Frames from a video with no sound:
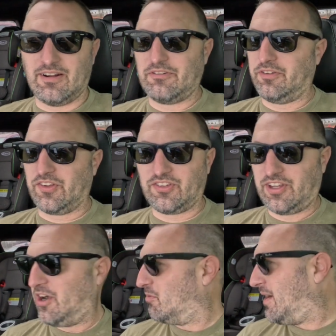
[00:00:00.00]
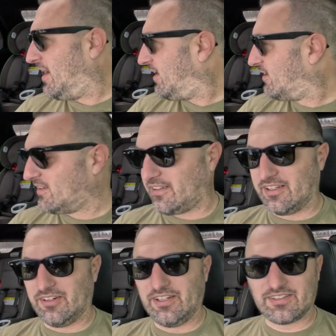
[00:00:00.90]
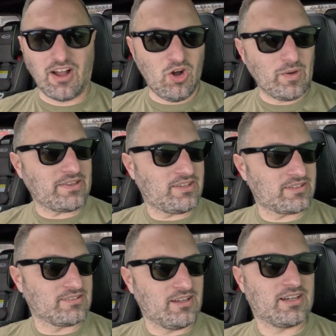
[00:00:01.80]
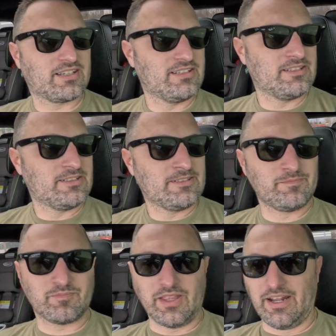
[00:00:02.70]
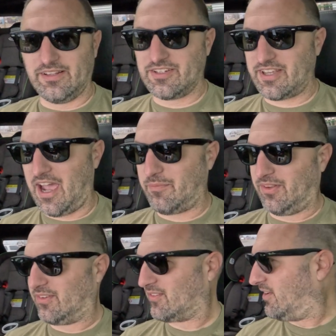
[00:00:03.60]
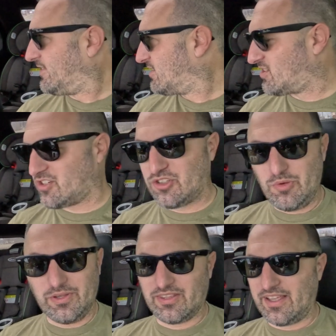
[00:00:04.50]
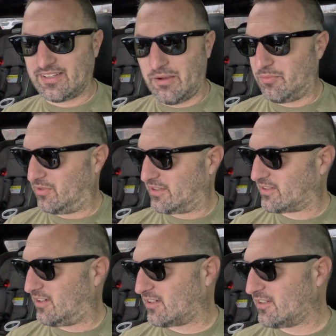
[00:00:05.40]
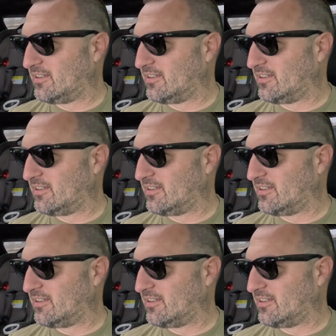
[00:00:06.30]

I feel so bad, you know. It's always his luck that it just happens, like, this stupid things happen with this car.